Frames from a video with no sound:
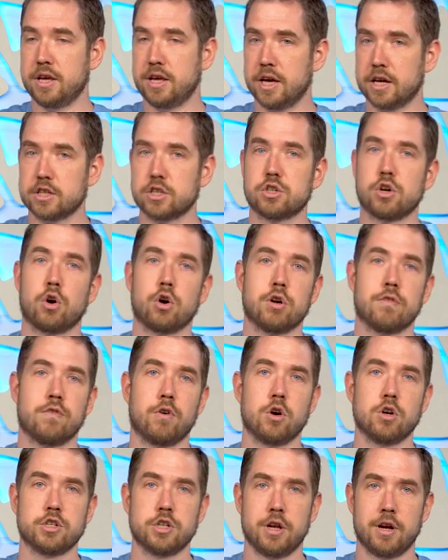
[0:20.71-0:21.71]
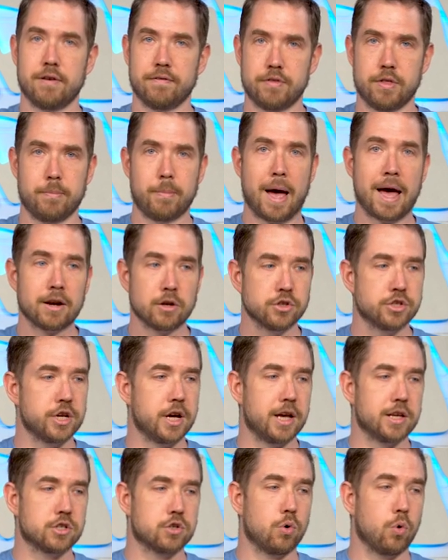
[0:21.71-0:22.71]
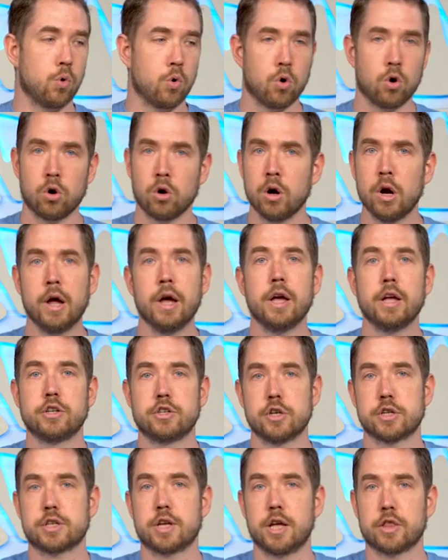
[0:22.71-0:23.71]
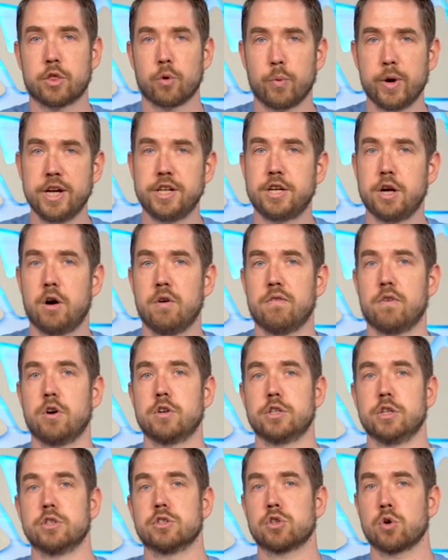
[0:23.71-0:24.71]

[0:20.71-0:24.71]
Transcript: Kickstarter version of the Battle Chest or just get the retail version.